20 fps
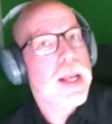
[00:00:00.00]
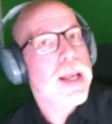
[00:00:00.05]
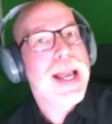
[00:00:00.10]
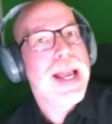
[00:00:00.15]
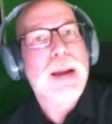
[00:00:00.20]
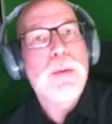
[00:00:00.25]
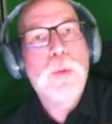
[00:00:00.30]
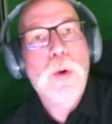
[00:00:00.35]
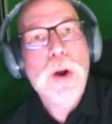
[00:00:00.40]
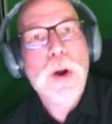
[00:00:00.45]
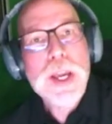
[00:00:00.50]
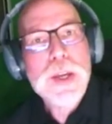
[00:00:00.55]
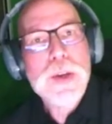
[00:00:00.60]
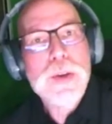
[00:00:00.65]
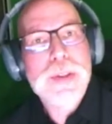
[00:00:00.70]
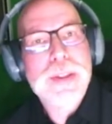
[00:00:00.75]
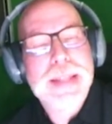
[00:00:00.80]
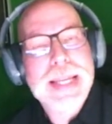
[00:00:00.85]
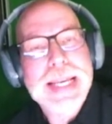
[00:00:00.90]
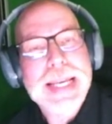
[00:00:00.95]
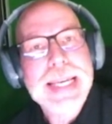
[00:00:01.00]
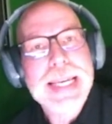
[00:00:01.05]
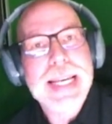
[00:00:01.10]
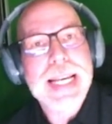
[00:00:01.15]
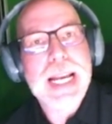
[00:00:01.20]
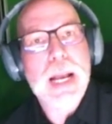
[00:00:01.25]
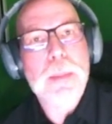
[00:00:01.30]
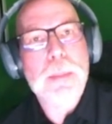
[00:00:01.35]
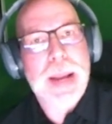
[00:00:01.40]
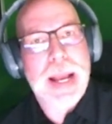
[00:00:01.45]
And what are you thinking
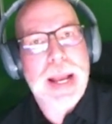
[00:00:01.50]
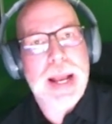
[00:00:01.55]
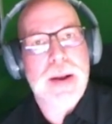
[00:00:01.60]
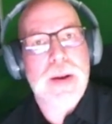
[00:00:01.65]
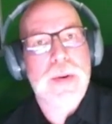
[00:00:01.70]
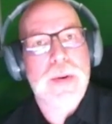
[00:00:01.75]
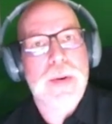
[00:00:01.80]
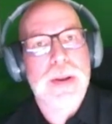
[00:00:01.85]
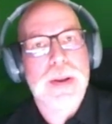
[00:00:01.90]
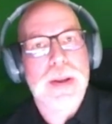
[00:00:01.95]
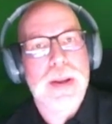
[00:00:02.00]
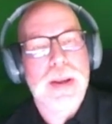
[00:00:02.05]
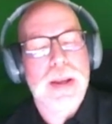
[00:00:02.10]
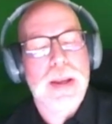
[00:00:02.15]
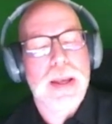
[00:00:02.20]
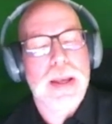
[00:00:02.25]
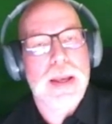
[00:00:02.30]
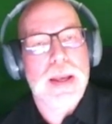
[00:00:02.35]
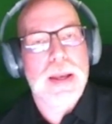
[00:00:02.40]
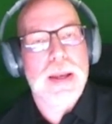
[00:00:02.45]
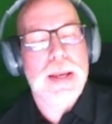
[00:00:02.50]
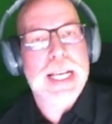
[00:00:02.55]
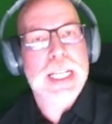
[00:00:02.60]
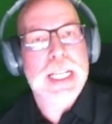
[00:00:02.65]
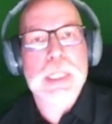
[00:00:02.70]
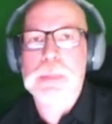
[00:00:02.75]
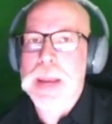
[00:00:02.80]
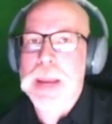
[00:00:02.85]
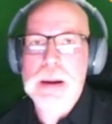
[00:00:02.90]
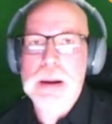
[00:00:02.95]
about
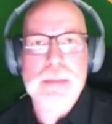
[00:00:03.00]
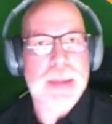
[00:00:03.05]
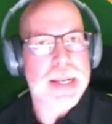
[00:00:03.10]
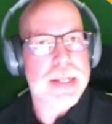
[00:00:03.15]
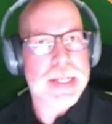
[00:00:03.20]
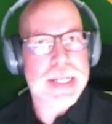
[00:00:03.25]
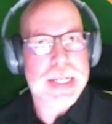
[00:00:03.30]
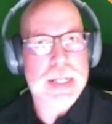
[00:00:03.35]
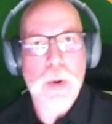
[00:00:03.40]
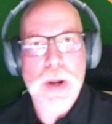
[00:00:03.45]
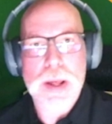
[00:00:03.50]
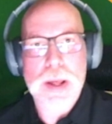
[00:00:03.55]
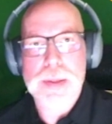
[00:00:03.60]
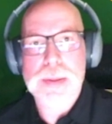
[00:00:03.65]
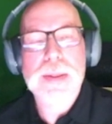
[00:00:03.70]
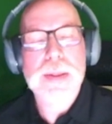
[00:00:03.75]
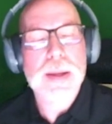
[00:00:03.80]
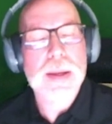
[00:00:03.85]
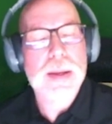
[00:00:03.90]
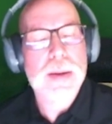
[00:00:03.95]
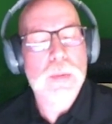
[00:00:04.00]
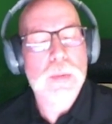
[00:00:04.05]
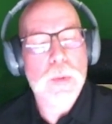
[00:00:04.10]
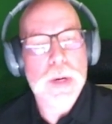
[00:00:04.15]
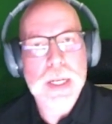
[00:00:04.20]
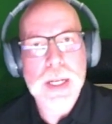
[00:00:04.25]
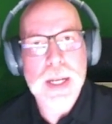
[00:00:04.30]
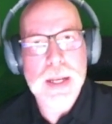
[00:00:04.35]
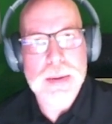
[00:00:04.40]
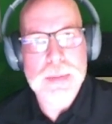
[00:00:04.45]
experimenting with when it
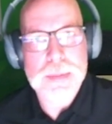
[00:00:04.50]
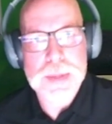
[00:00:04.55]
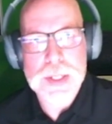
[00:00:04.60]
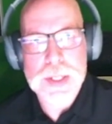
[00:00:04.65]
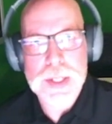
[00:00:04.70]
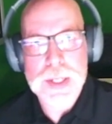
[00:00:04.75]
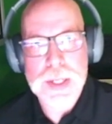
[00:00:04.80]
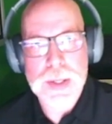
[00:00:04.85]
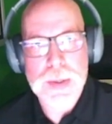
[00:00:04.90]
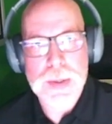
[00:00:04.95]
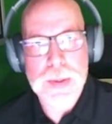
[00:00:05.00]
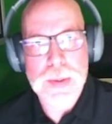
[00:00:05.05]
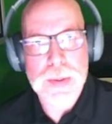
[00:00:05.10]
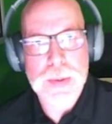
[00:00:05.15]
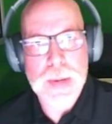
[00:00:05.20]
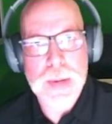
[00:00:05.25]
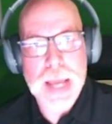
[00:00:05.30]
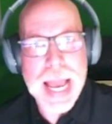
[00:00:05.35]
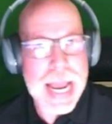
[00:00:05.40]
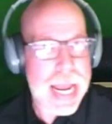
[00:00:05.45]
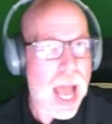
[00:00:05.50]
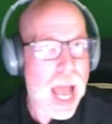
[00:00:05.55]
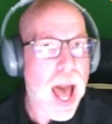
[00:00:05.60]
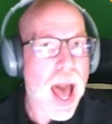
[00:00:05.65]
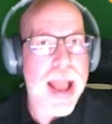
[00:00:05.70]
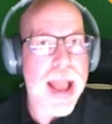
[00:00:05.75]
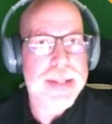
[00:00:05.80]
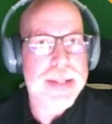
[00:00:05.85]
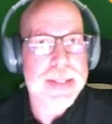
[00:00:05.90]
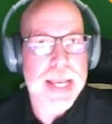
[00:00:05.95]
comes to
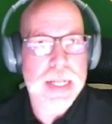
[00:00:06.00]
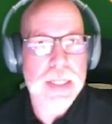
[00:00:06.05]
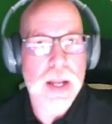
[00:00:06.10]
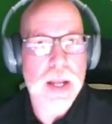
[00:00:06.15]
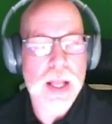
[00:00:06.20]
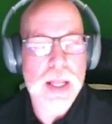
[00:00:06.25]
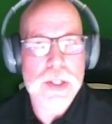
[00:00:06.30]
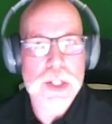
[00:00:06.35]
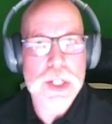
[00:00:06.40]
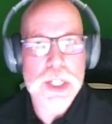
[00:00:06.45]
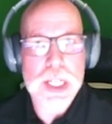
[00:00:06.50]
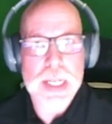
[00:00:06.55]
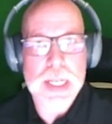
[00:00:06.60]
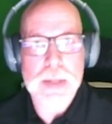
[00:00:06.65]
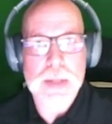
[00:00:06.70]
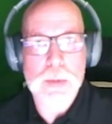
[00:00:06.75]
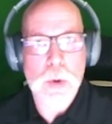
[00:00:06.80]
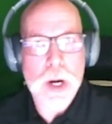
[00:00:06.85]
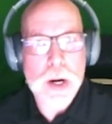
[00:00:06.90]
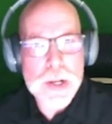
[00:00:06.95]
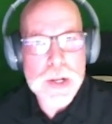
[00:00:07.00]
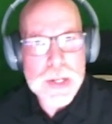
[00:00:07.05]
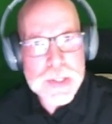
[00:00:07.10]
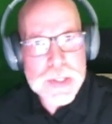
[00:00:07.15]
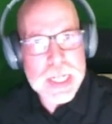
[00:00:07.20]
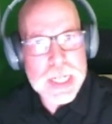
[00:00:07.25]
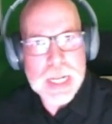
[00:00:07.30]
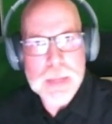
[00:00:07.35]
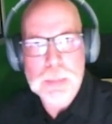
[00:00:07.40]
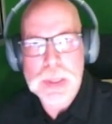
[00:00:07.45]
AI technology? Where you see
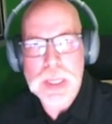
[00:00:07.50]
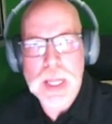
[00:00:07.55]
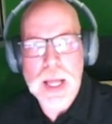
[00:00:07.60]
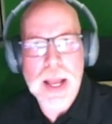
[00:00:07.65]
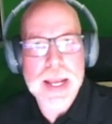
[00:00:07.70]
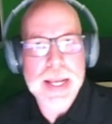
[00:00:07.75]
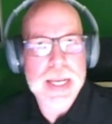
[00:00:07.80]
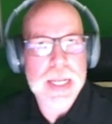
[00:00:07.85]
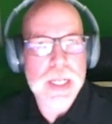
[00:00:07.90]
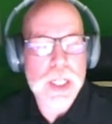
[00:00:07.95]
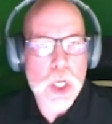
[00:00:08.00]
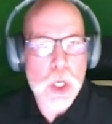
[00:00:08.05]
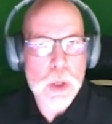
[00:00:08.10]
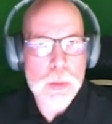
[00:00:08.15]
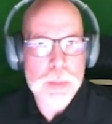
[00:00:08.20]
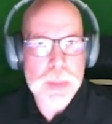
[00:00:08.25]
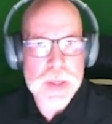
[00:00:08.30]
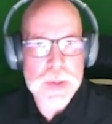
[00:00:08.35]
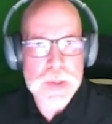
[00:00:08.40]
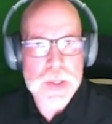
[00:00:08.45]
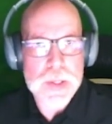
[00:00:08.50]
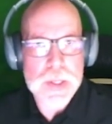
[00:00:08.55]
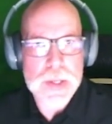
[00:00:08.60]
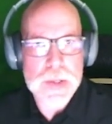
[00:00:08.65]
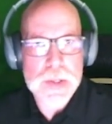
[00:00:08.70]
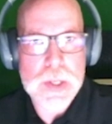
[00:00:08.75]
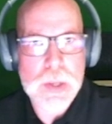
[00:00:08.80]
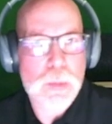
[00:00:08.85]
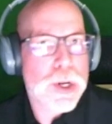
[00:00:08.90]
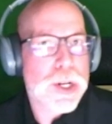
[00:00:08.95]
it applying in your
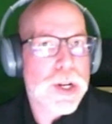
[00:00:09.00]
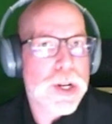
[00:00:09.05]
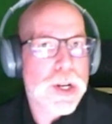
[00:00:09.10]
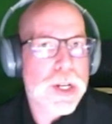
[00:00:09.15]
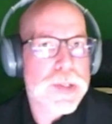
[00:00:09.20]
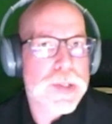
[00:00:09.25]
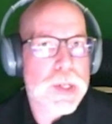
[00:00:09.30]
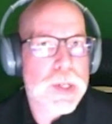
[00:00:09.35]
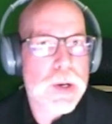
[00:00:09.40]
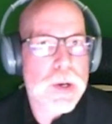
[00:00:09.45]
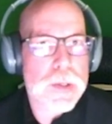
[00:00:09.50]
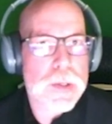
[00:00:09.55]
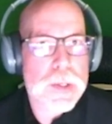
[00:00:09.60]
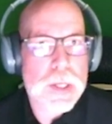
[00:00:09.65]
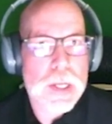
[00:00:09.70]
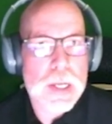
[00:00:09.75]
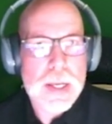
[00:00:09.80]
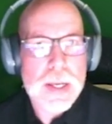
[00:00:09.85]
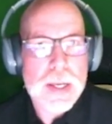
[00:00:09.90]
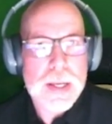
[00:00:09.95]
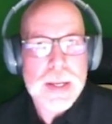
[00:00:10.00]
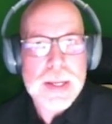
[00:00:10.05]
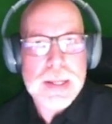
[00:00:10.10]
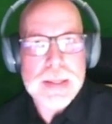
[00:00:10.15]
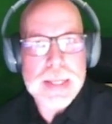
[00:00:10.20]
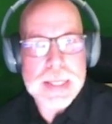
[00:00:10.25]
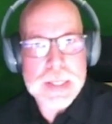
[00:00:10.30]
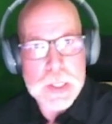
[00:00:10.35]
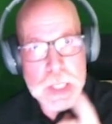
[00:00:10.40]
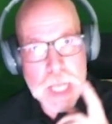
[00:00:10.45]
business, and your concerns?
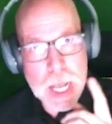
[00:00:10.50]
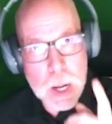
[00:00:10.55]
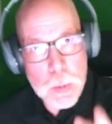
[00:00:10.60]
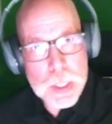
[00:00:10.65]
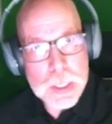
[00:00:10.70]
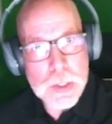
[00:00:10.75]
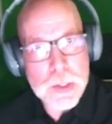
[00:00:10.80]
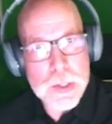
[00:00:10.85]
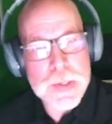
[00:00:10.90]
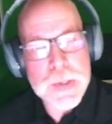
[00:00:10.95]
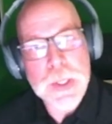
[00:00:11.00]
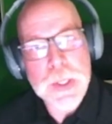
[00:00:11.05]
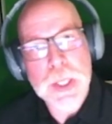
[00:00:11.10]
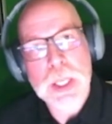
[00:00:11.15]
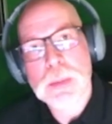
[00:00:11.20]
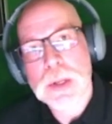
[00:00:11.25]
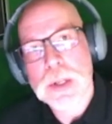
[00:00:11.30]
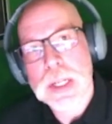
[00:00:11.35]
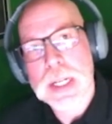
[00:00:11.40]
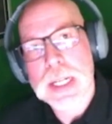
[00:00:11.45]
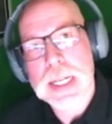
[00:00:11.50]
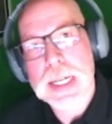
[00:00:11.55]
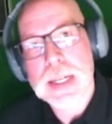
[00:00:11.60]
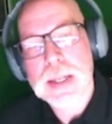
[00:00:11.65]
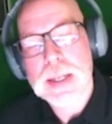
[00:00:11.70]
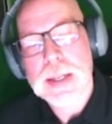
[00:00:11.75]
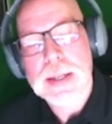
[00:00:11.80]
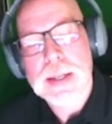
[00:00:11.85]
This is how we learn as a community.